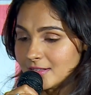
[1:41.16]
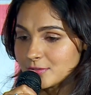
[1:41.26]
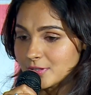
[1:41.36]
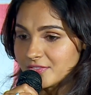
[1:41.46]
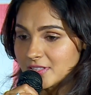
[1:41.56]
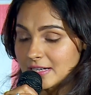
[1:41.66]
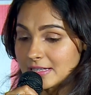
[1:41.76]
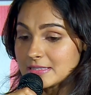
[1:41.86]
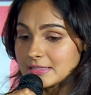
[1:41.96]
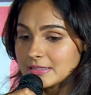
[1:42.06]
soon after that
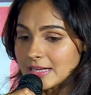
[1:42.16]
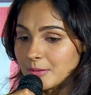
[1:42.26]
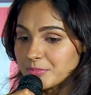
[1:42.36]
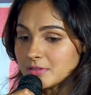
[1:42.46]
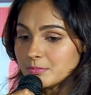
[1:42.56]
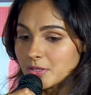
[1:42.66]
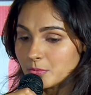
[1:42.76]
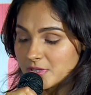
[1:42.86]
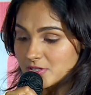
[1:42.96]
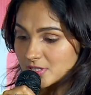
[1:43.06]
incident happened, but
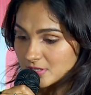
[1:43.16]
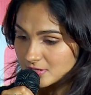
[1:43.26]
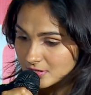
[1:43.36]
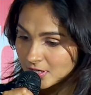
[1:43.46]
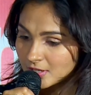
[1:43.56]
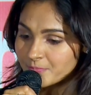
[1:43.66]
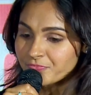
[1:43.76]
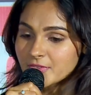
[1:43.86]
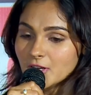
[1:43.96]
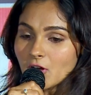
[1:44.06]
we just
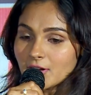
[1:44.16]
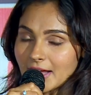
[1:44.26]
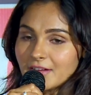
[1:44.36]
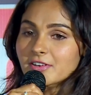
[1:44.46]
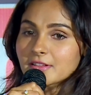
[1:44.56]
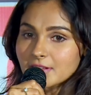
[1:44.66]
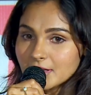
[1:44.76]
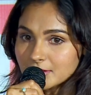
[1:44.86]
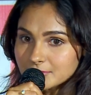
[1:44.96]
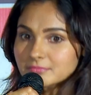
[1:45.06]
got
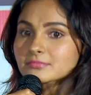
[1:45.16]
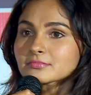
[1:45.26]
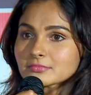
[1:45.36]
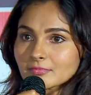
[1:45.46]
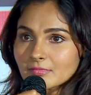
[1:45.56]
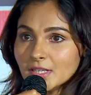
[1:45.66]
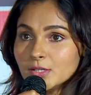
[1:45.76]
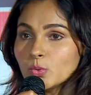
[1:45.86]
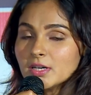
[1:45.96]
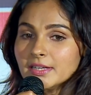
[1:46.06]
everything
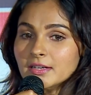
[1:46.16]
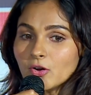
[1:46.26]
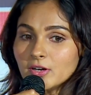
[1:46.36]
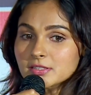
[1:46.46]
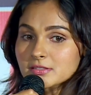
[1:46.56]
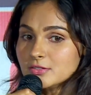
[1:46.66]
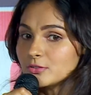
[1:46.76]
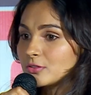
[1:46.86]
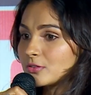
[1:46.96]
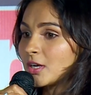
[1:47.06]
in working order.
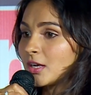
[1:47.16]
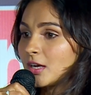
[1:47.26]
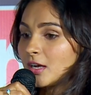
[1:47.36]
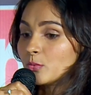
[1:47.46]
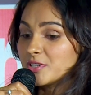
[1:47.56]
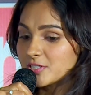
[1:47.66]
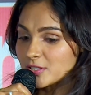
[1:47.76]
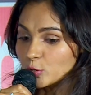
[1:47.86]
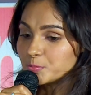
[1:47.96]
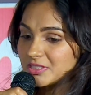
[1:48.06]
So we
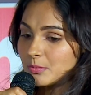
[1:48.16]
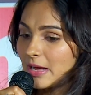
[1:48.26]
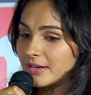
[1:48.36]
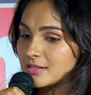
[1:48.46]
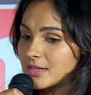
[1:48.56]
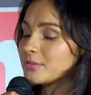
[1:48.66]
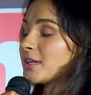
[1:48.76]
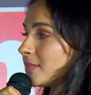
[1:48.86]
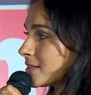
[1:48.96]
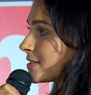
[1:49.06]
just opened the bank account,
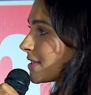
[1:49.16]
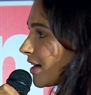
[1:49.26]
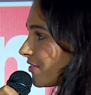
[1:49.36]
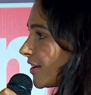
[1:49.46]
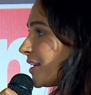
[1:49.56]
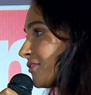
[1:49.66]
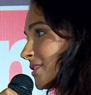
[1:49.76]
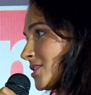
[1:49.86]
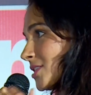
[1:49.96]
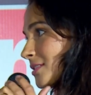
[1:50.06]
and this is our very
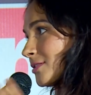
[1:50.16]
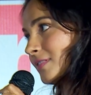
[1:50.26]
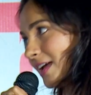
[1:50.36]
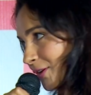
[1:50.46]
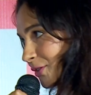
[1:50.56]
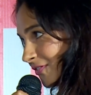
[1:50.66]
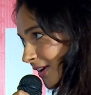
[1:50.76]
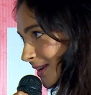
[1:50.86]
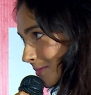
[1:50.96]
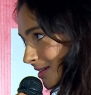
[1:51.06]
first check. So thank you
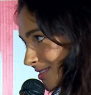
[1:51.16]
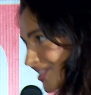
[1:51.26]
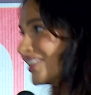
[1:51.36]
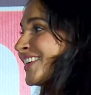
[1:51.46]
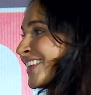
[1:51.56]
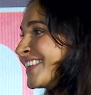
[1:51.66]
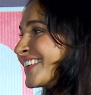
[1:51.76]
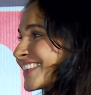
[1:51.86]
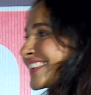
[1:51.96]
very much.